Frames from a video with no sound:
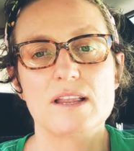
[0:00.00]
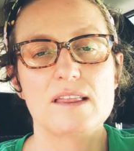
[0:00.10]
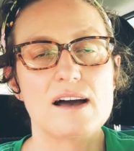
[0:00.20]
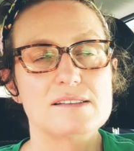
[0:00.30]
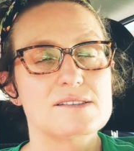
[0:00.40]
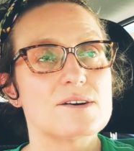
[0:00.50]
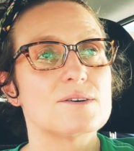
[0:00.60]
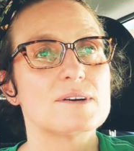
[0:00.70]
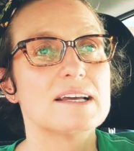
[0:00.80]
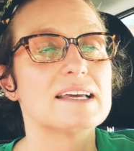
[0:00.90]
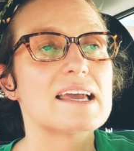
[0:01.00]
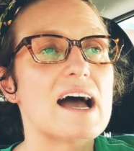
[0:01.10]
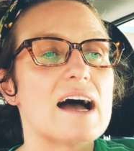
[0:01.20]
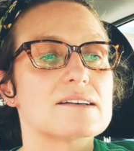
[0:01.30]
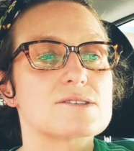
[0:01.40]
of thought. So
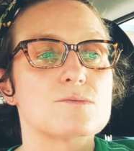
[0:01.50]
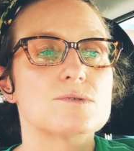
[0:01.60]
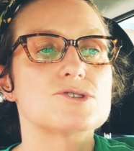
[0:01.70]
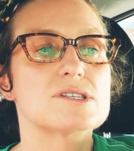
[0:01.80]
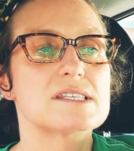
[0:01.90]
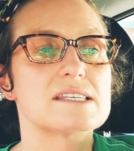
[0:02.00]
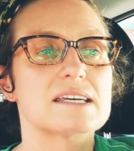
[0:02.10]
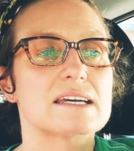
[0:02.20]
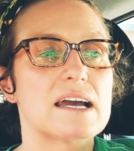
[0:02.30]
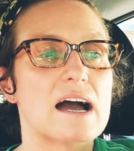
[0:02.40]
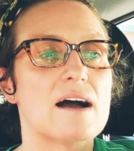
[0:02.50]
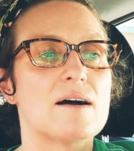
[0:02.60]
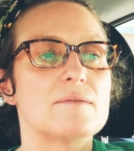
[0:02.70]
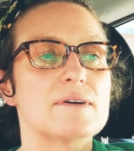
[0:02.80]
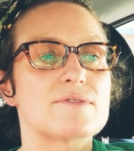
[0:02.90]
yeah, so we'll just see
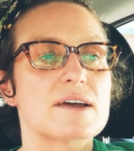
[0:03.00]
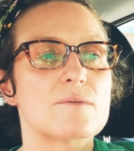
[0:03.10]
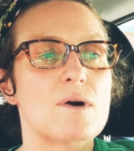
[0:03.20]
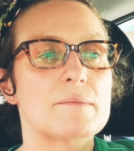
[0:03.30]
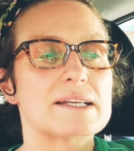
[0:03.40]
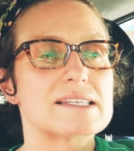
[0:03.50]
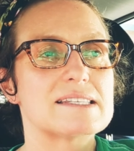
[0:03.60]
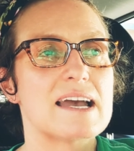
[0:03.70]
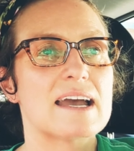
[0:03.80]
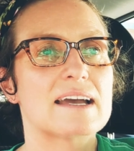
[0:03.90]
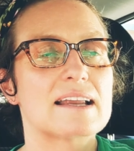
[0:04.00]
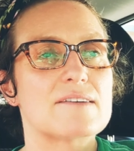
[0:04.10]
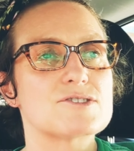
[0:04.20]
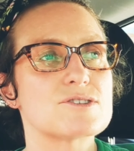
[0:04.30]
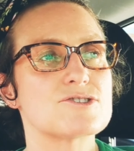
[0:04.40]
if they want me to stay and
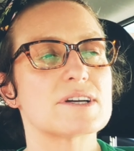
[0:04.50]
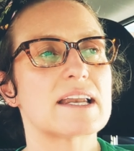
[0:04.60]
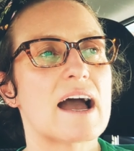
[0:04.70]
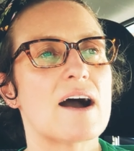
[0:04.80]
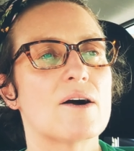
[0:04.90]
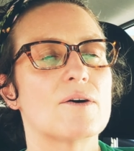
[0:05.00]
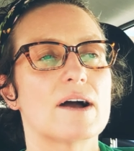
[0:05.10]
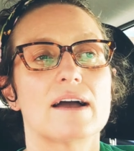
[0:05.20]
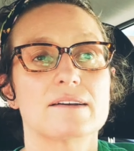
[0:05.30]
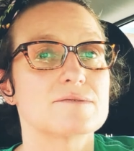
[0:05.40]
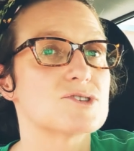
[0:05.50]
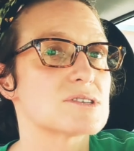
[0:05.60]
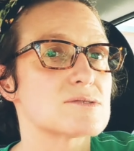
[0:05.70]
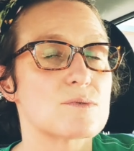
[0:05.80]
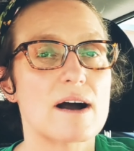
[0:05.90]
have surgery now. I
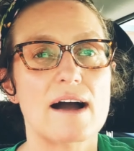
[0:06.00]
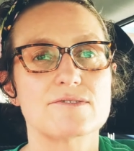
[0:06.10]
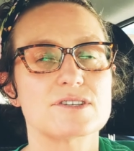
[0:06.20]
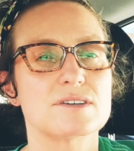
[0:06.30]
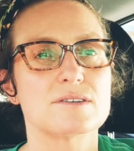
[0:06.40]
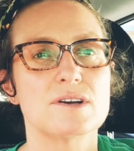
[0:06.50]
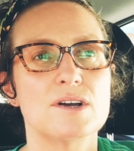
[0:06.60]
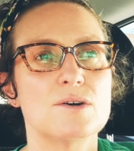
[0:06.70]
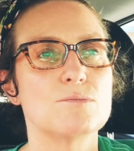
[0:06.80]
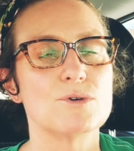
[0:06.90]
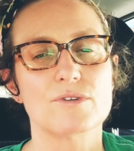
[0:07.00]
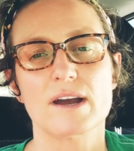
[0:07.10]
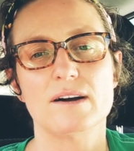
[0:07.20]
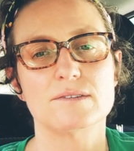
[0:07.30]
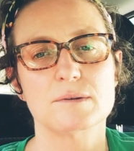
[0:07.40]
just will have to move
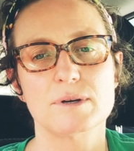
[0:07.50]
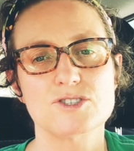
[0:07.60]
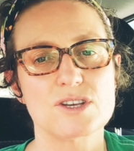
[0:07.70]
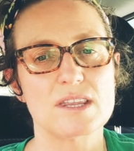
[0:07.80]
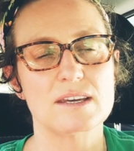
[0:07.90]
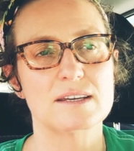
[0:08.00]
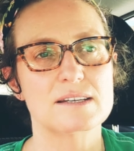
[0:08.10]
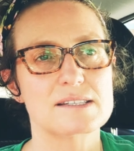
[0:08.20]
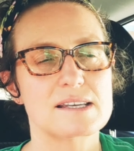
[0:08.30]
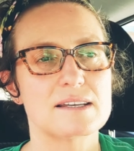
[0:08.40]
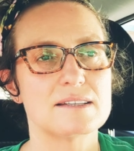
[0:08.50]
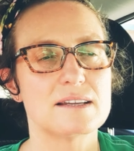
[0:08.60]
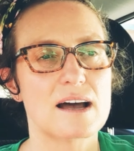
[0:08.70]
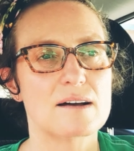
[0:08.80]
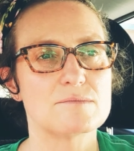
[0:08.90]
around a bunch of things
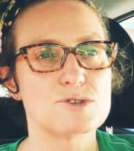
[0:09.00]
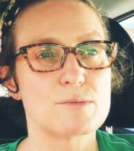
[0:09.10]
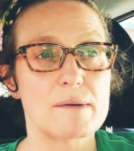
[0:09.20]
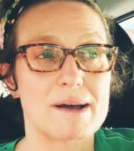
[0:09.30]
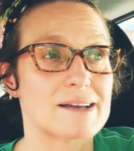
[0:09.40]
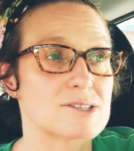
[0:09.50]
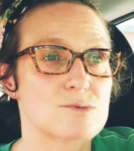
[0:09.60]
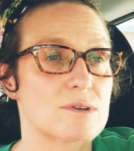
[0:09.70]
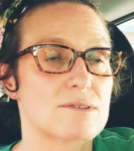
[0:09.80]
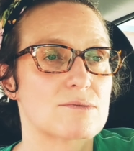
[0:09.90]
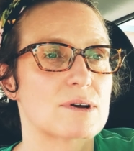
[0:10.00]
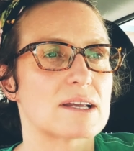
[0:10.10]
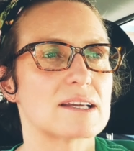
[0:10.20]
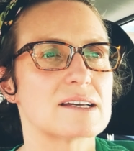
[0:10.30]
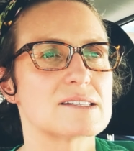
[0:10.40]
and do my best with what
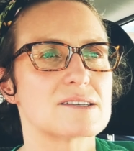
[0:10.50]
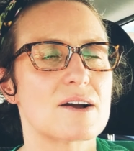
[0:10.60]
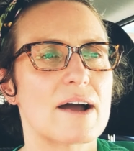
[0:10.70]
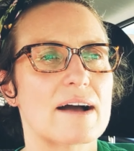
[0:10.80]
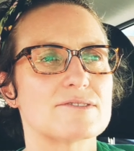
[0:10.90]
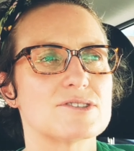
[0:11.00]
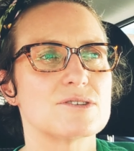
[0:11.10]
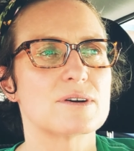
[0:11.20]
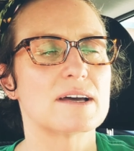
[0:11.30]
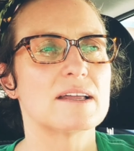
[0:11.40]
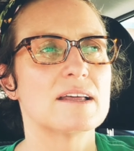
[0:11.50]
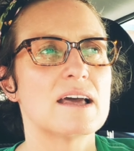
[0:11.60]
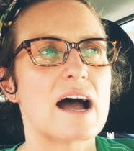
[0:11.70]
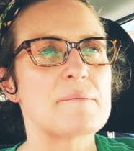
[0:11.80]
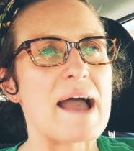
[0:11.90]
it is. I have to do it.
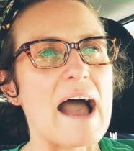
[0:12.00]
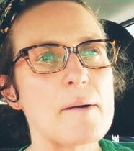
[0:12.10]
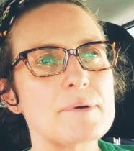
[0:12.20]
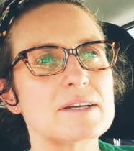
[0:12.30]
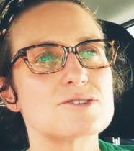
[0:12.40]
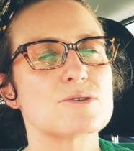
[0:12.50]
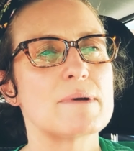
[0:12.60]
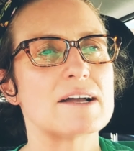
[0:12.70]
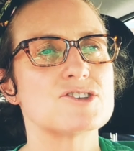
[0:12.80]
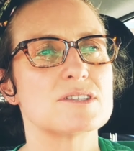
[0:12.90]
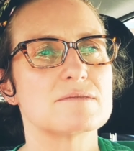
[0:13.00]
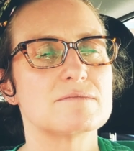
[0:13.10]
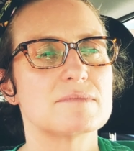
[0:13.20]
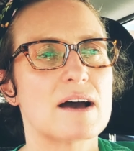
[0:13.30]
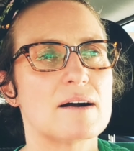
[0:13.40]
I'm happy to imagine